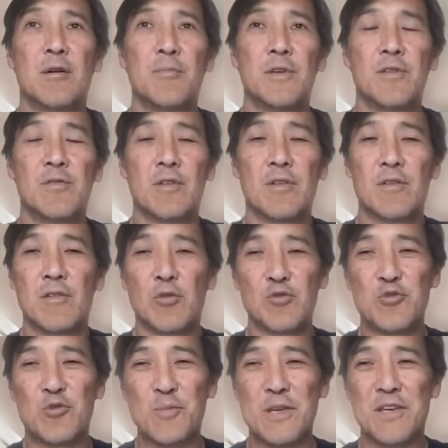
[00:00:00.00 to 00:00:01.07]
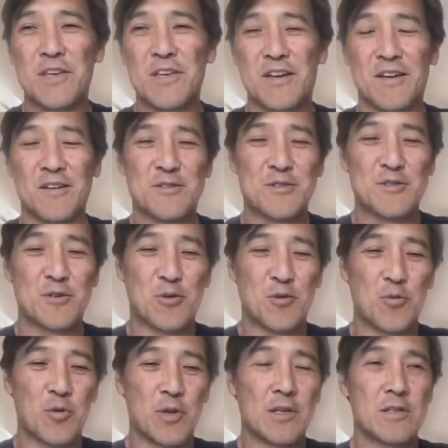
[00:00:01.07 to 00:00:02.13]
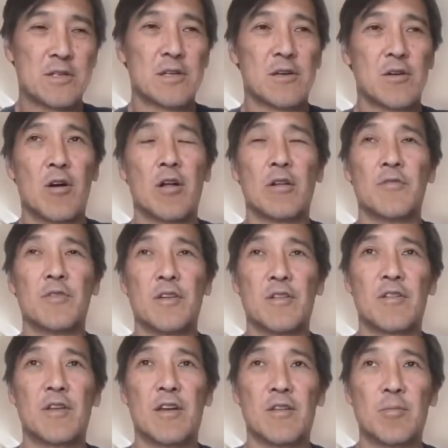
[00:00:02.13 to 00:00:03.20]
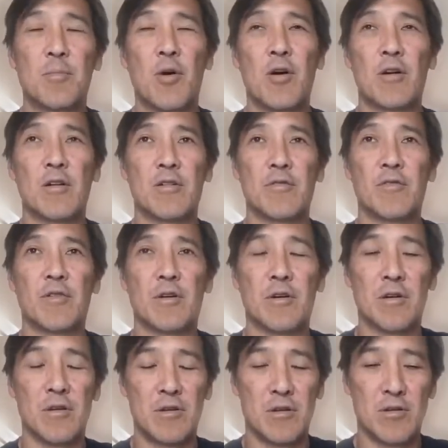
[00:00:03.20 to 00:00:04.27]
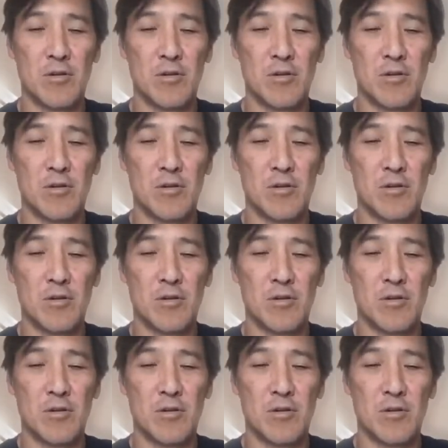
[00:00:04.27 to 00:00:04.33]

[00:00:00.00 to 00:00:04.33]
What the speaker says: even social media. So we consider all of this as part of the,